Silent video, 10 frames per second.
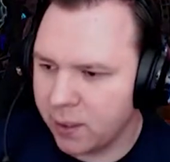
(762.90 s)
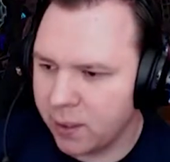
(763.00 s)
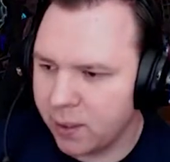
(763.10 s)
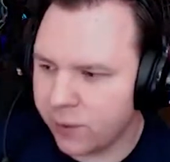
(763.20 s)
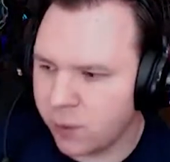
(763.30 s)

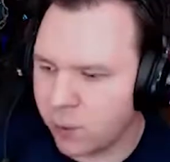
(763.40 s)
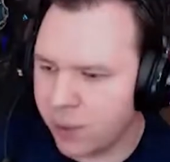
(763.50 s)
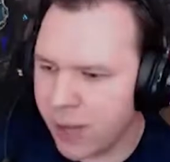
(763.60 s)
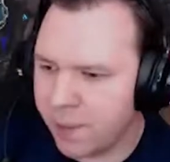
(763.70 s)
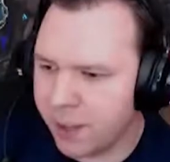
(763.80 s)
So we'll
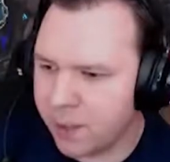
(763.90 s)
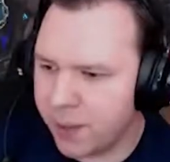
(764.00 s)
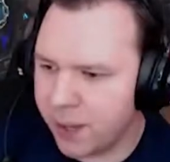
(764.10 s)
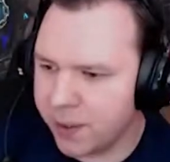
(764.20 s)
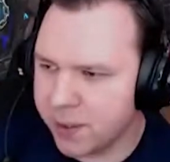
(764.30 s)
add back the
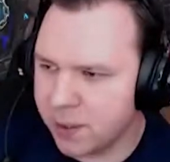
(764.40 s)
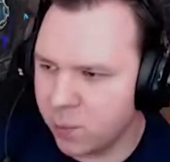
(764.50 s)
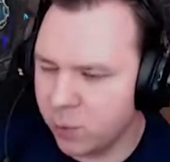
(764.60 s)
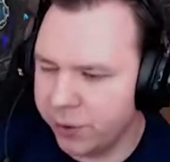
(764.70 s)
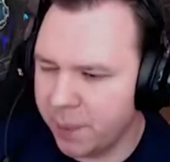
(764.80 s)
Pantheism,
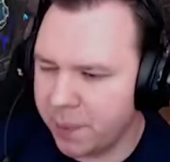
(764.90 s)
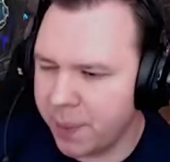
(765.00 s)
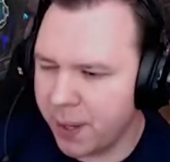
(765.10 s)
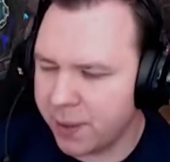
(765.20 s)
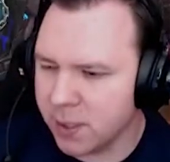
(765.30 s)
we'll dump a
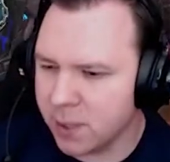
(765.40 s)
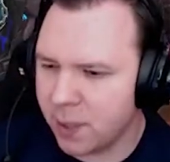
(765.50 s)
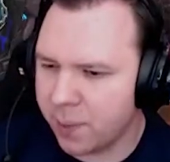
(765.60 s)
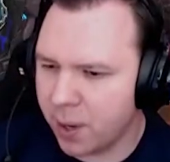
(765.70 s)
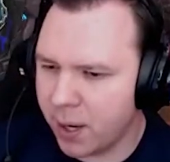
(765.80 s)
Pantheism and a
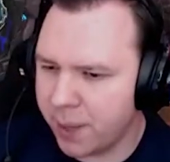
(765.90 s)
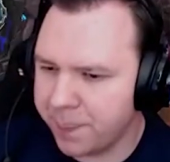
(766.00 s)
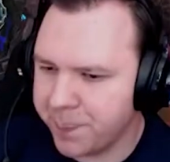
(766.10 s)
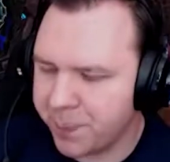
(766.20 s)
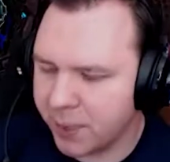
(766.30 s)
Prime,
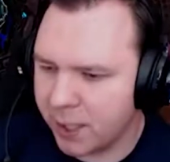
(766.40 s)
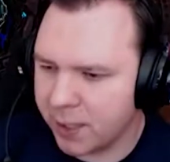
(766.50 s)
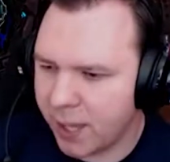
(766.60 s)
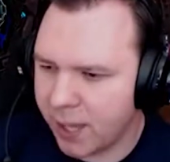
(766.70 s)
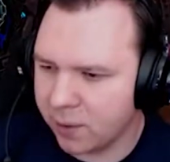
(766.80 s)
get
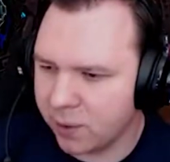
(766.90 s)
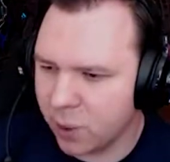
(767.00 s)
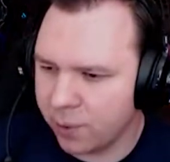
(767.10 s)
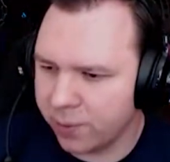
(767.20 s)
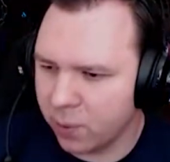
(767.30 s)
that
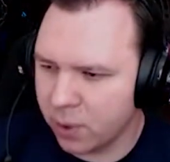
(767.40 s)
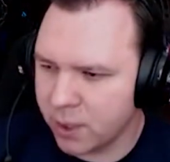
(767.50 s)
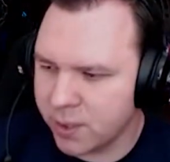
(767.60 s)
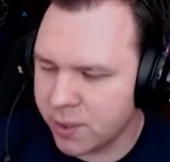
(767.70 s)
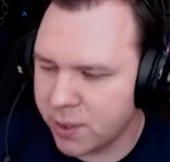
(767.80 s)
going for
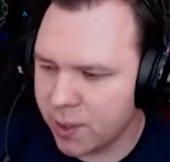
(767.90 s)
us.